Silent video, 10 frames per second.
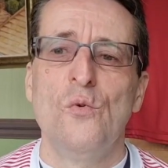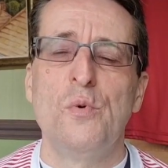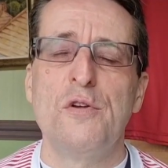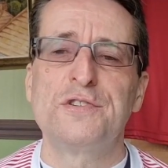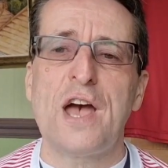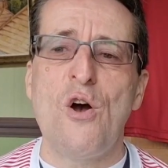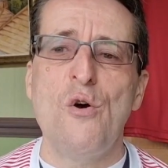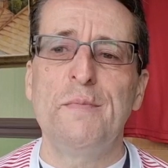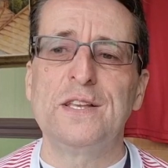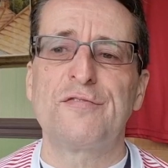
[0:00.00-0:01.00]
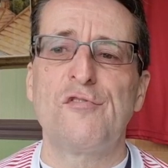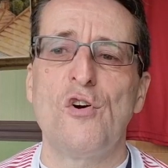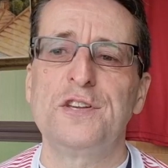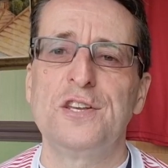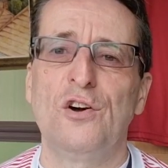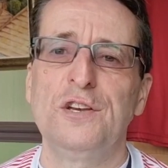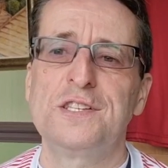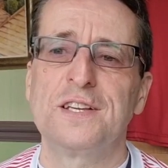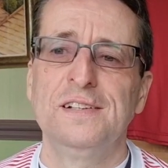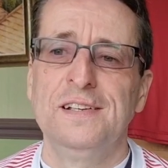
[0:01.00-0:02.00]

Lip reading: we're at home, it's Friday night,